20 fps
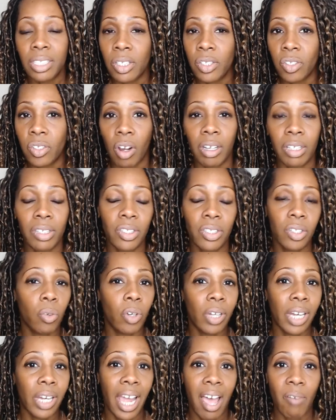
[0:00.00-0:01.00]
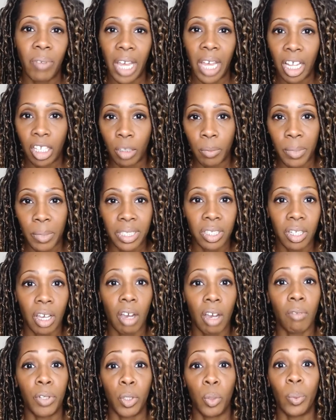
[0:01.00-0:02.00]
are it's still going to have elements
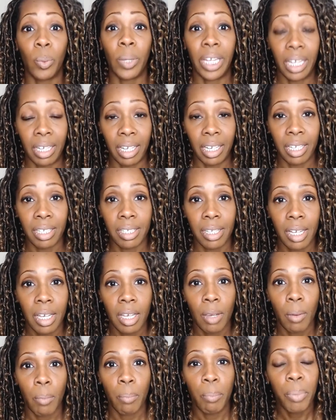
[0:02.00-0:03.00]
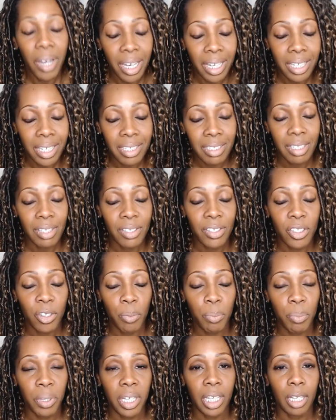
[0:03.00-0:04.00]
of you in it. But to
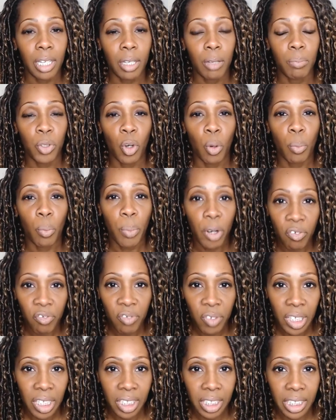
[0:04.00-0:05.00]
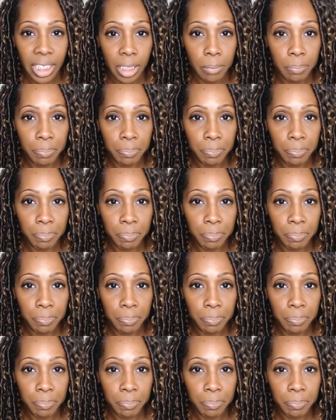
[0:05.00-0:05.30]
be, perfectly